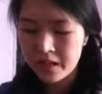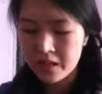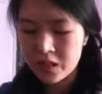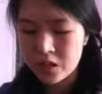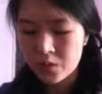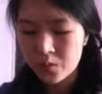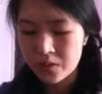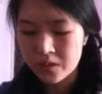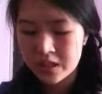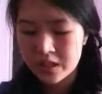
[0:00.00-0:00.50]

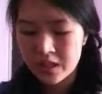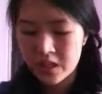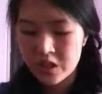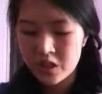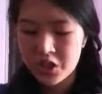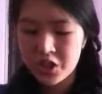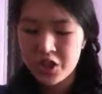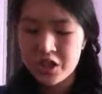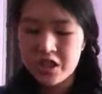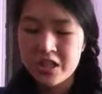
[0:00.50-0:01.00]
Kids was
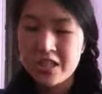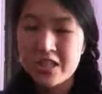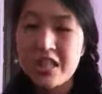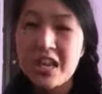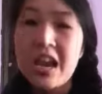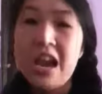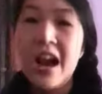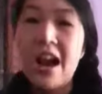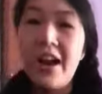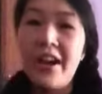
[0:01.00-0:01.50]
just this,
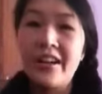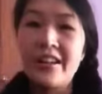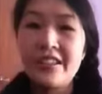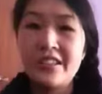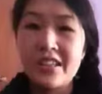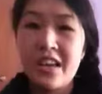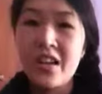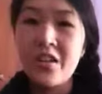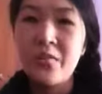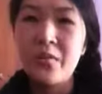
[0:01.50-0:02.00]
like, it's
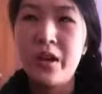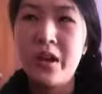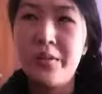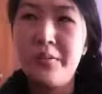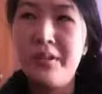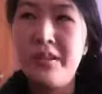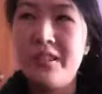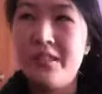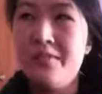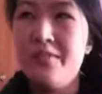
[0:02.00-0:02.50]
kind of weird
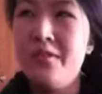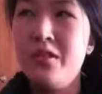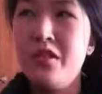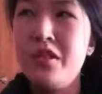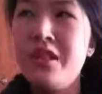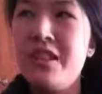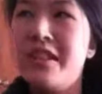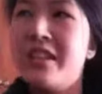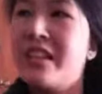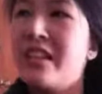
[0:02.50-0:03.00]
because I've been
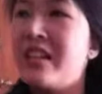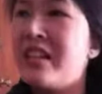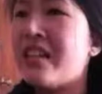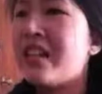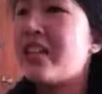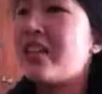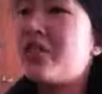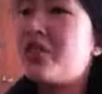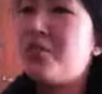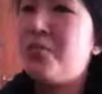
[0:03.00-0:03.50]
to like
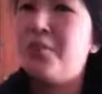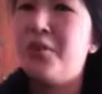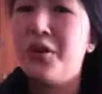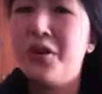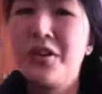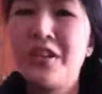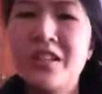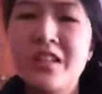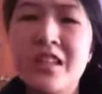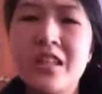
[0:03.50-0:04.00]
into
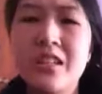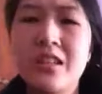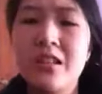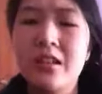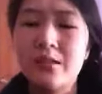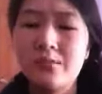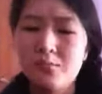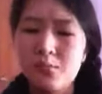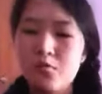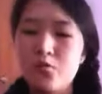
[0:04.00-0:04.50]
burgundy and
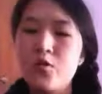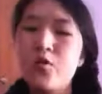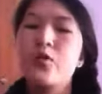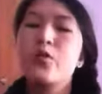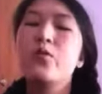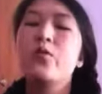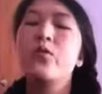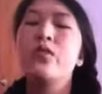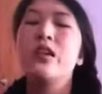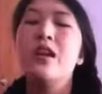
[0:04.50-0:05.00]
like
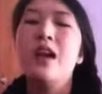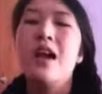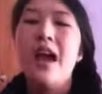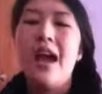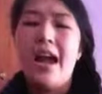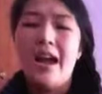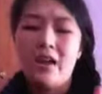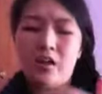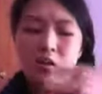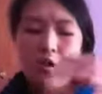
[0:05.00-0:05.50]
maroon
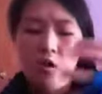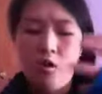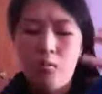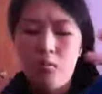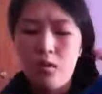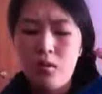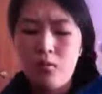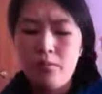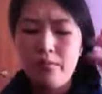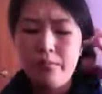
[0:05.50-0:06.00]
and
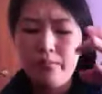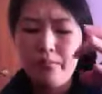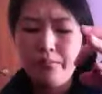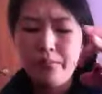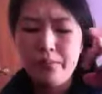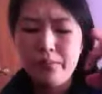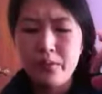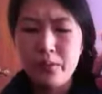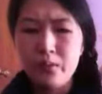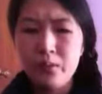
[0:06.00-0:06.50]
cobalt
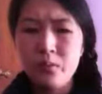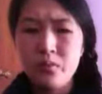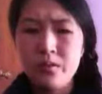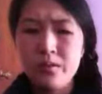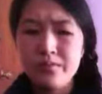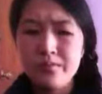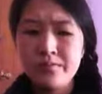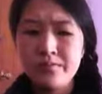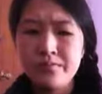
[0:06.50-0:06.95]
blue.